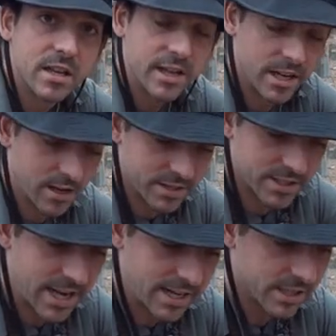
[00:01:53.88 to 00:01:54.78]
you know, it's
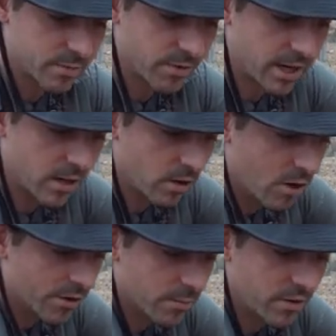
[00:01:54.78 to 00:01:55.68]
not going to spread all
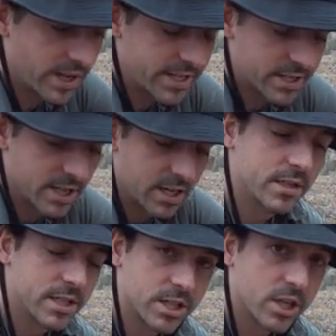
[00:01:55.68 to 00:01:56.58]
over the place.
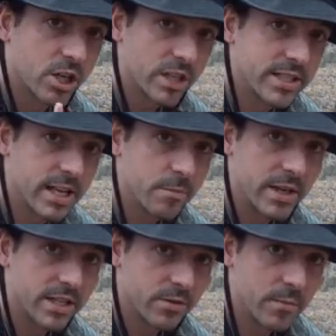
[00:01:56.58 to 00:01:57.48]
So it's a good
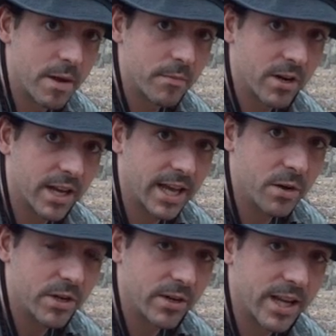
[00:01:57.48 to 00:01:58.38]
tidbit to remember, okay,
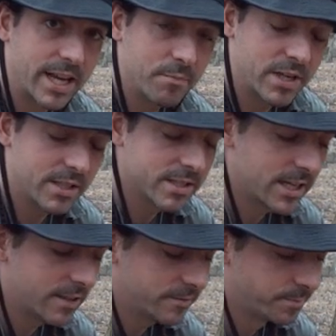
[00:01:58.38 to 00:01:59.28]
when you're camping and
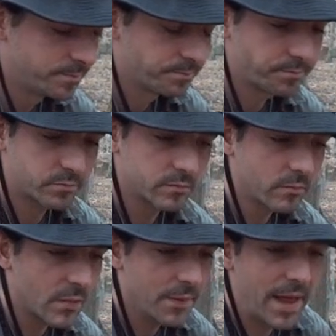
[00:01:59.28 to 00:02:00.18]
stuff.
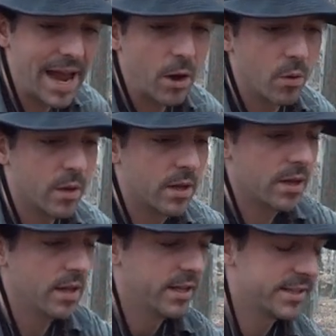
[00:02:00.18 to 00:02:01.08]
Now,
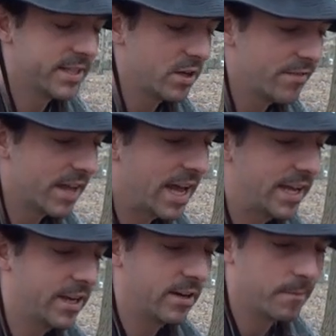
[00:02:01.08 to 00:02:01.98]
let's see what I've got
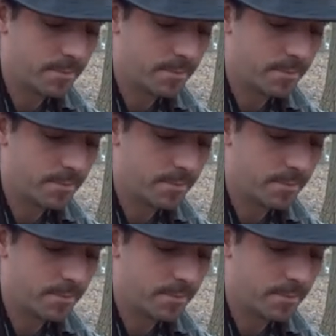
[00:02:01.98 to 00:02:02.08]
here.